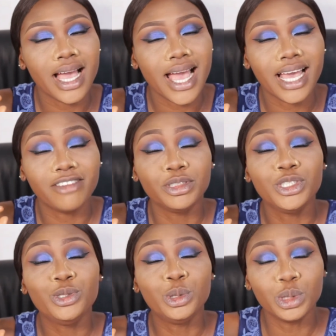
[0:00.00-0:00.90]
have
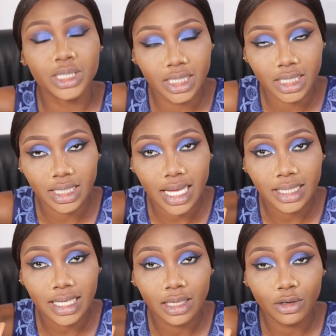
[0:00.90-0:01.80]
been using
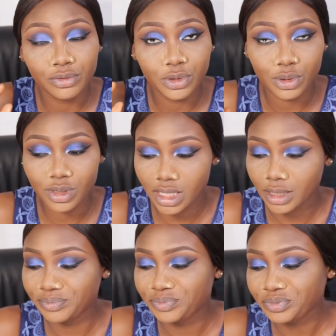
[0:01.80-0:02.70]
and I love
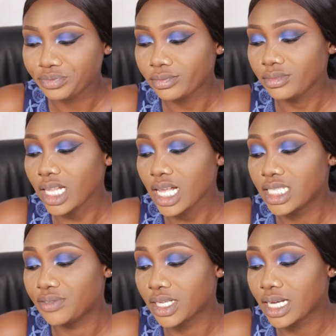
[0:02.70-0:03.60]
using.
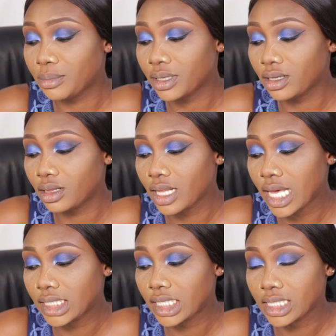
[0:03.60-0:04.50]
It's a Vicabel
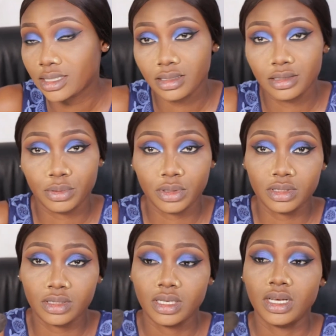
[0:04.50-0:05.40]
NK6
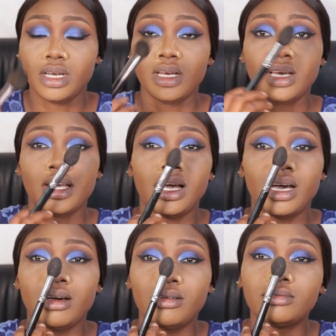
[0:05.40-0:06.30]
brush.
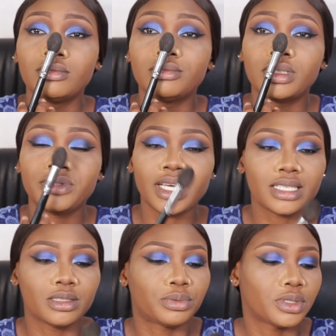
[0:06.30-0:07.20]
Morphe
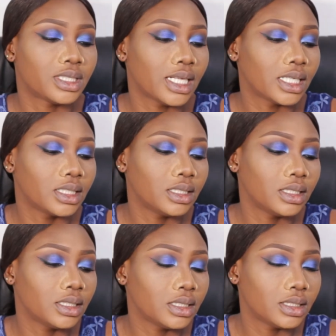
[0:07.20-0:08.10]
has a brush like
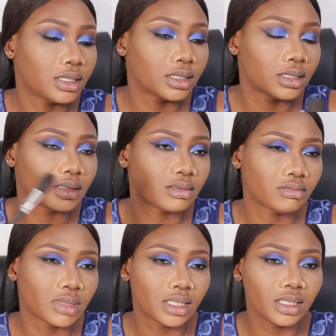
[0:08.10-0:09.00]
this.
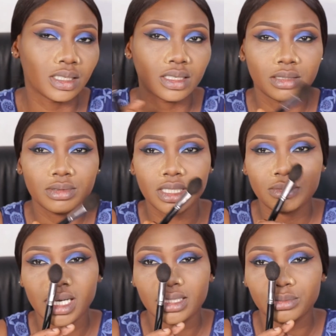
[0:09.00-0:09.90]
I think
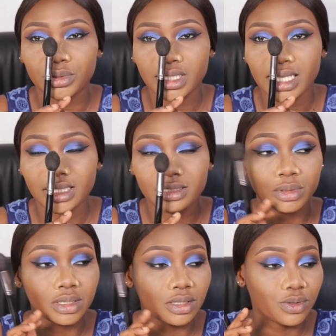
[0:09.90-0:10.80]
Sigma has a brush like this,
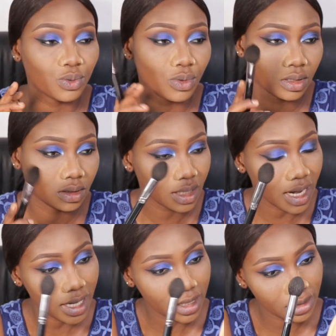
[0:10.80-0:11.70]
but this one,
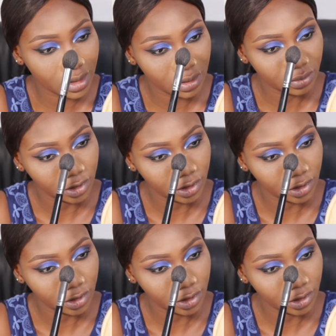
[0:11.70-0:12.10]
guys,